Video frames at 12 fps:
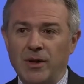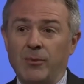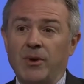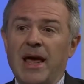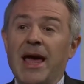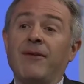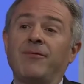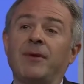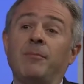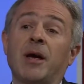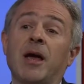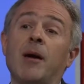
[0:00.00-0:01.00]
It would have
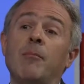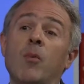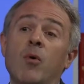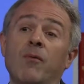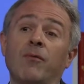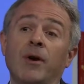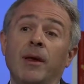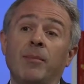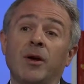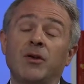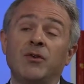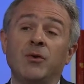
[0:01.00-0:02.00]
to become more free
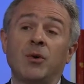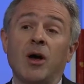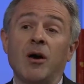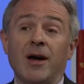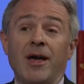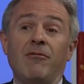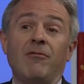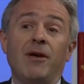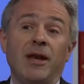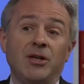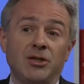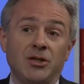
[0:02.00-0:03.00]
because you can't get
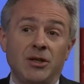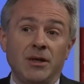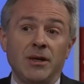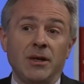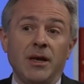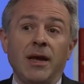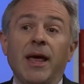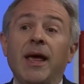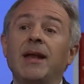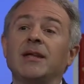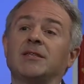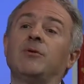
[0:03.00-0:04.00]
rich
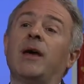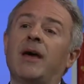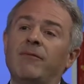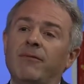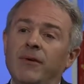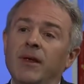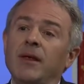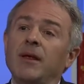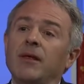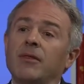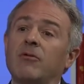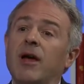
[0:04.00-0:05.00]
unless you have
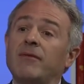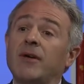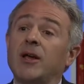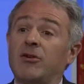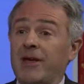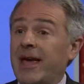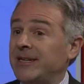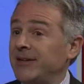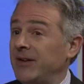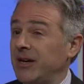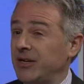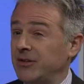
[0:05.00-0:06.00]
thriving
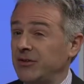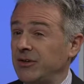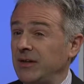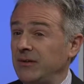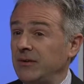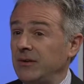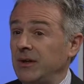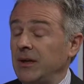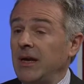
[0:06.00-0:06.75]
creative industries.